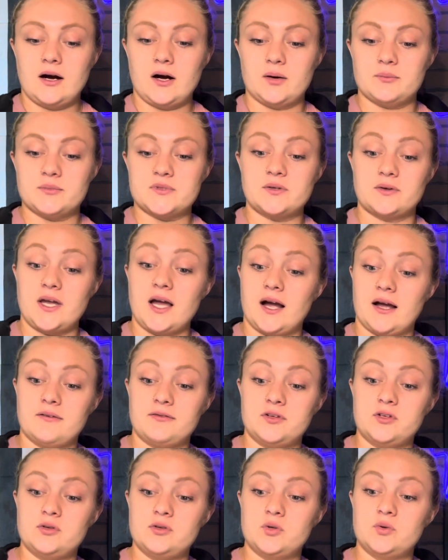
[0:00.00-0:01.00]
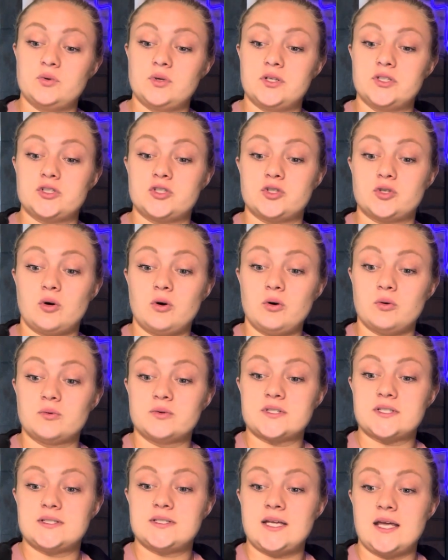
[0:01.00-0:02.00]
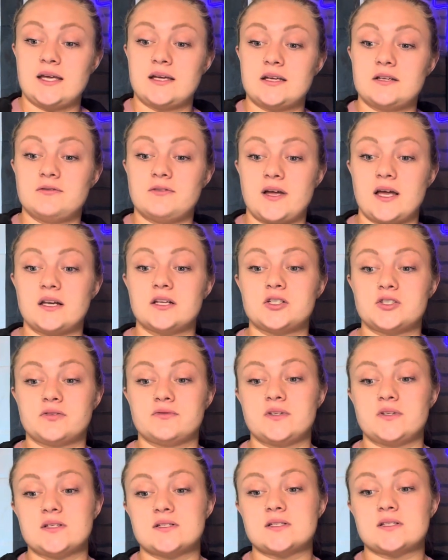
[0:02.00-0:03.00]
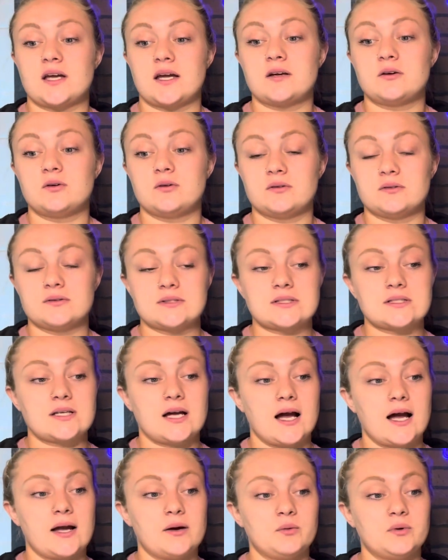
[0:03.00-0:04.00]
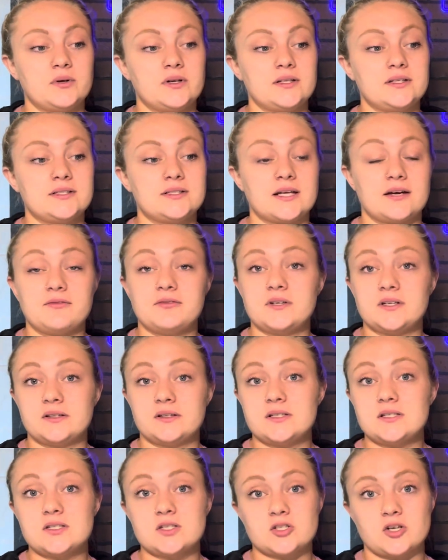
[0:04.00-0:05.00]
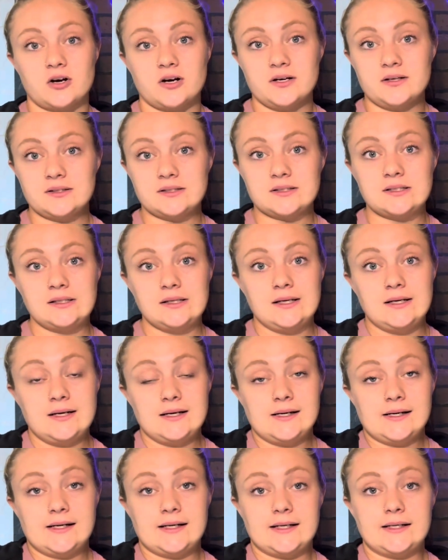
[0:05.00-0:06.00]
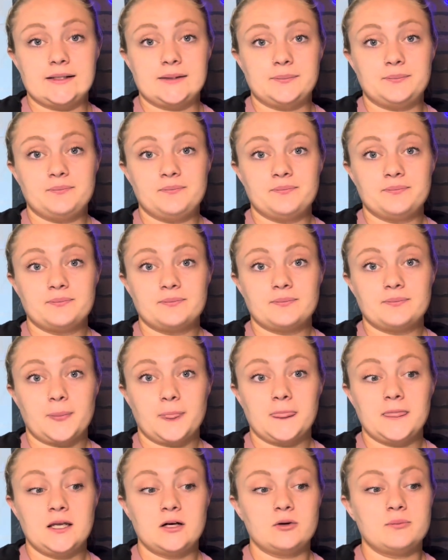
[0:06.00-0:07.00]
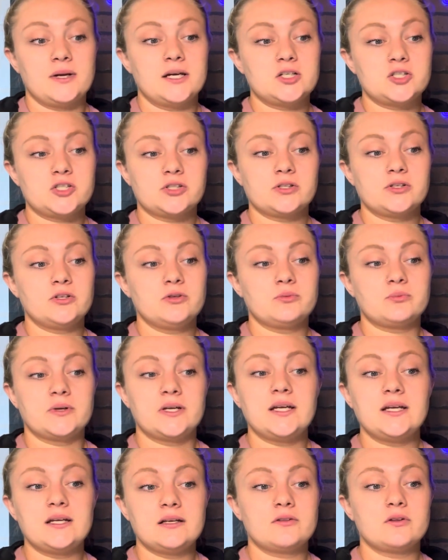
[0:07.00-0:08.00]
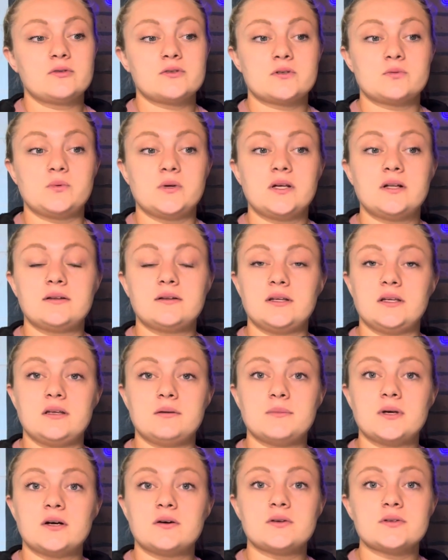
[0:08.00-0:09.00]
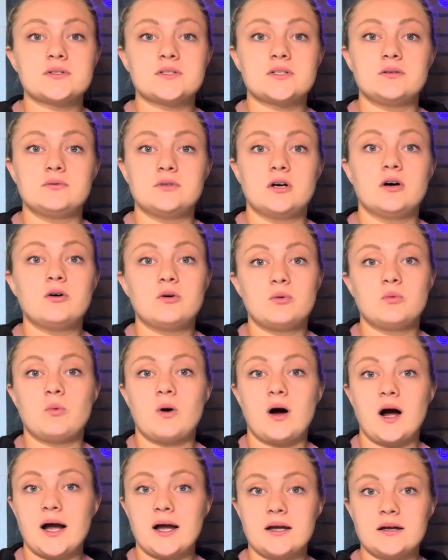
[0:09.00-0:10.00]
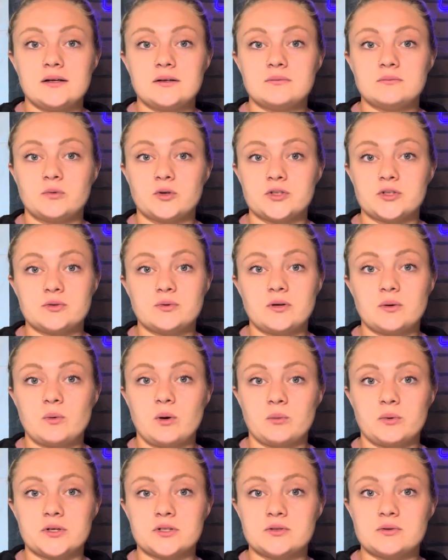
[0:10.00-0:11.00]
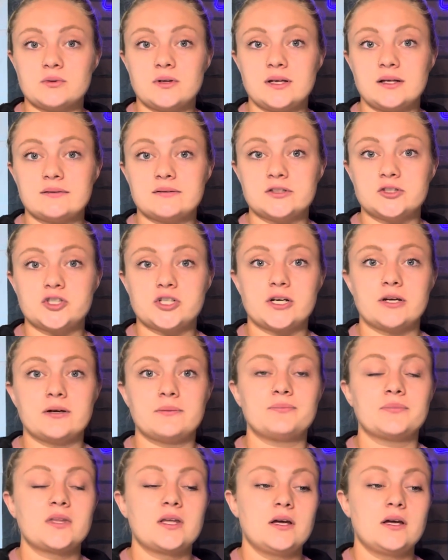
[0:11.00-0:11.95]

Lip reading: So yeah, if you don't take advantage of these cycles, I would definitely start. Make sure you read those weekly emails. You know why we're doing what we're doing in the gym.